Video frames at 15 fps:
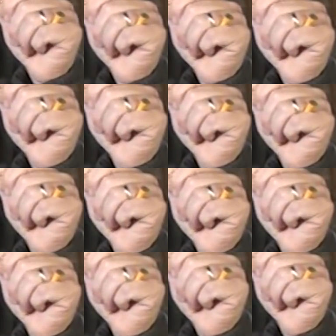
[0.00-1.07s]

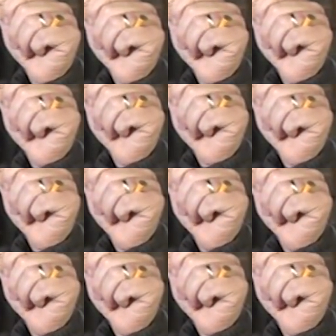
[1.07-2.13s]

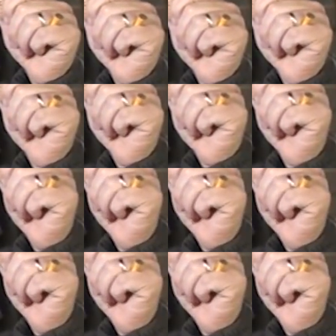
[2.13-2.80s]
This person isn't speaking.